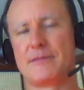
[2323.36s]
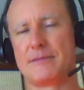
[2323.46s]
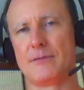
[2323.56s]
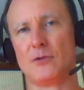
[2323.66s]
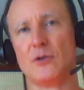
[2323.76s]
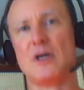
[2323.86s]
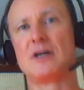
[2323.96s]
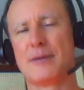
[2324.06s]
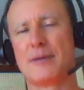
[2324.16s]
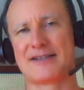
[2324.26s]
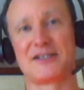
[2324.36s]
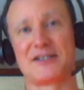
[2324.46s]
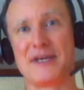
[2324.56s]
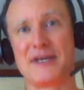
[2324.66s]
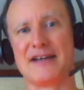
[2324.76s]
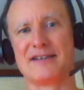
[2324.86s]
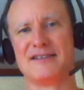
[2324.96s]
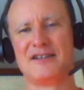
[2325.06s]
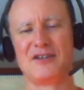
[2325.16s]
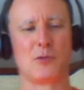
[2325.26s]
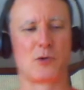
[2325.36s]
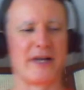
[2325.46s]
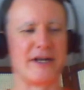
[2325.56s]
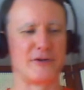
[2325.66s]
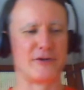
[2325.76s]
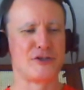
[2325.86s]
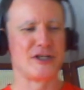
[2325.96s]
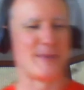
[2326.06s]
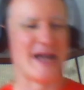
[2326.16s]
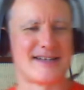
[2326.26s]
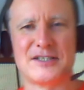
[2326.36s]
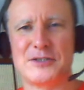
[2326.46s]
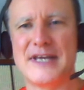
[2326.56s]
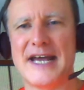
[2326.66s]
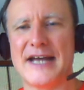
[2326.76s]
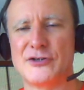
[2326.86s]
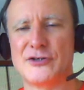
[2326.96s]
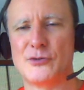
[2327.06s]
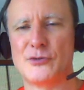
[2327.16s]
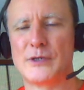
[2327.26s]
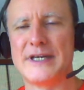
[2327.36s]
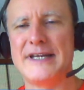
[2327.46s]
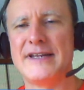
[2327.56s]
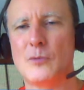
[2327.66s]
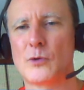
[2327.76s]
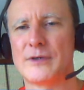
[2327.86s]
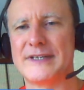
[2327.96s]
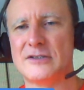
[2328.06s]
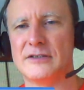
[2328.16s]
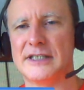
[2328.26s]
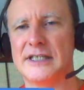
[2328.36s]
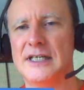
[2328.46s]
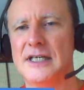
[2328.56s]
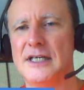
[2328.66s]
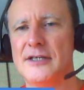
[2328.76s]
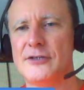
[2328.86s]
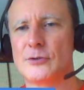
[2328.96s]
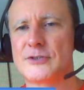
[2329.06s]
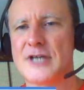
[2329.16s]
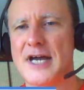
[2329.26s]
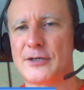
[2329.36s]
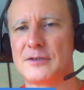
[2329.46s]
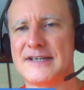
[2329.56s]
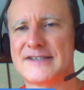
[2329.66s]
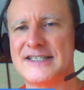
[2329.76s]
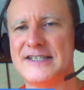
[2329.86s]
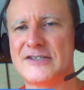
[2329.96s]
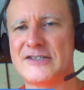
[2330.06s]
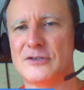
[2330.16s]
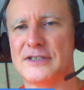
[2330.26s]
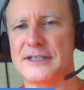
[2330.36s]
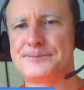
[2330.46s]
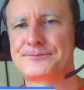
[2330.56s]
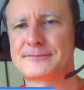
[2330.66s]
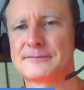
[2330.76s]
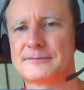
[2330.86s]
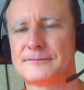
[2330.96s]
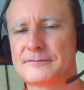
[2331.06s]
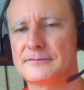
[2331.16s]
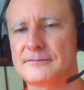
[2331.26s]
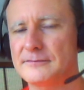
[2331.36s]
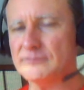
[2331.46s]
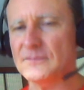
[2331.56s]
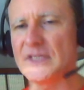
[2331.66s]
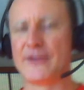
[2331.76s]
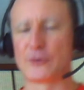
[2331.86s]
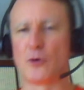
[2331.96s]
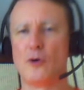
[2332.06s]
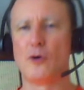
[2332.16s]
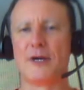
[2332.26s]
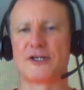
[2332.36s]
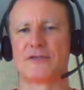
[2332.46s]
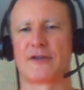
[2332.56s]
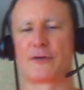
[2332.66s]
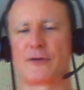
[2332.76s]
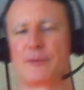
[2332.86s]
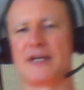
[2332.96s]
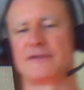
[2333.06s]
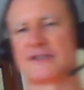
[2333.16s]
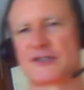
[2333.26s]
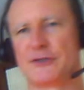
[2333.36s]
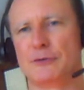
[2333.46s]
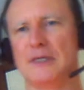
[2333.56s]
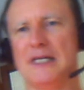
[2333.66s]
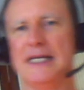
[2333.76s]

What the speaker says: lung capacity you get, the more energy capacity you get. You breathe more easily. You'll tire less easily. And there are a whole bunch of other benefits too,